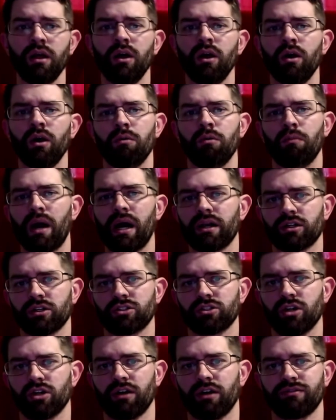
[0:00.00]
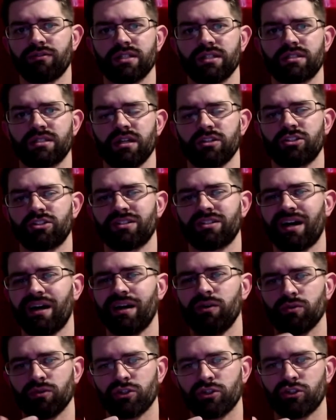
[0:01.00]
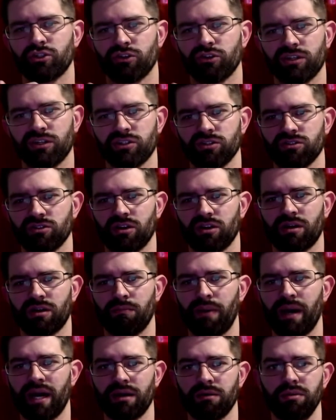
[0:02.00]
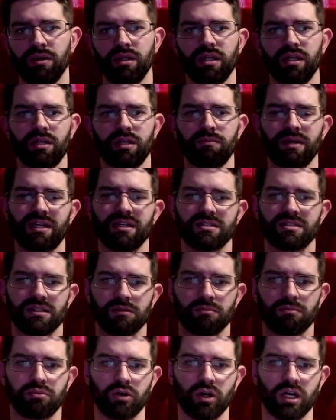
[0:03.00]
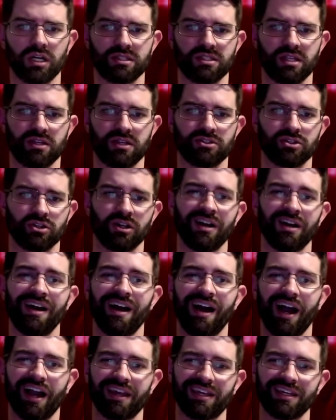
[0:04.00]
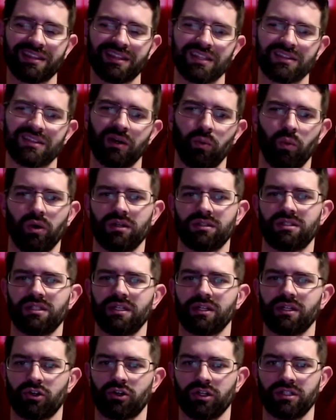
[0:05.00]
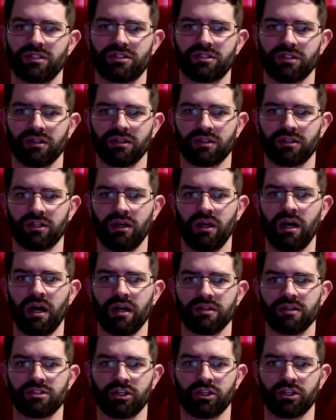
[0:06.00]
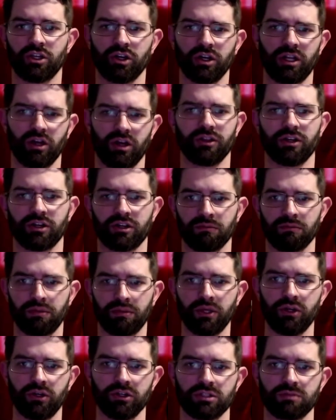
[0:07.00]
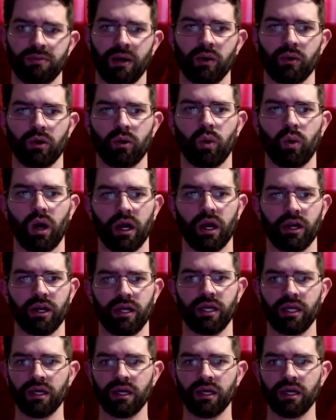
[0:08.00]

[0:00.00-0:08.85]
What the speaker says: Microsoft has such tight restrictions on compatibility because of the processor. I get that they want to increase security on their computers by requiring